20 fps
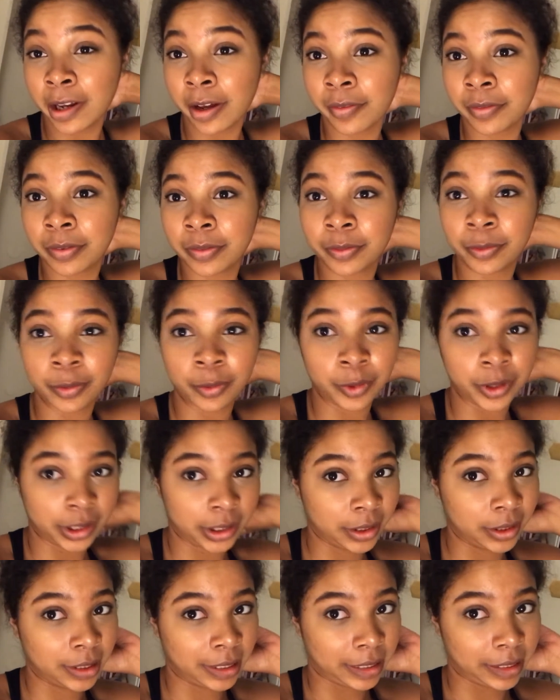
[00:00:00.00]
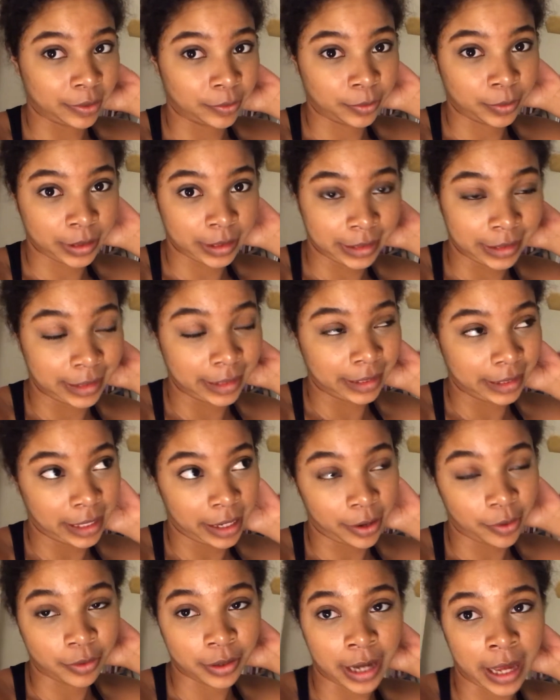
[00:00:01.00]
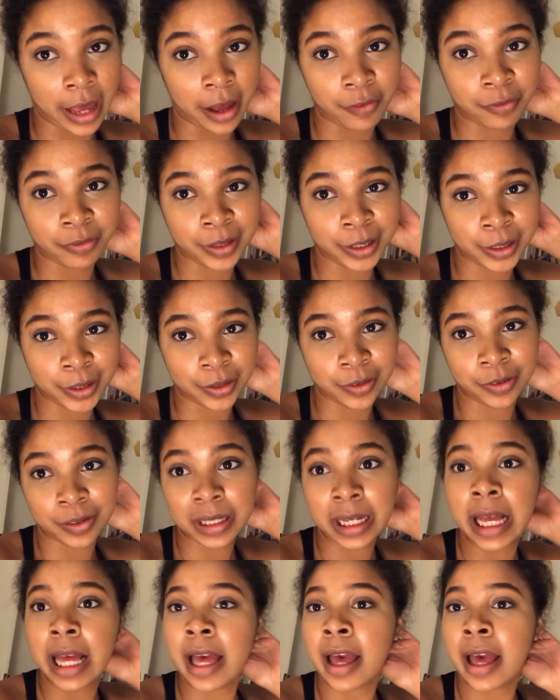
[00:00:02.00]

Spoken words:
off of work a good hour and a half ago.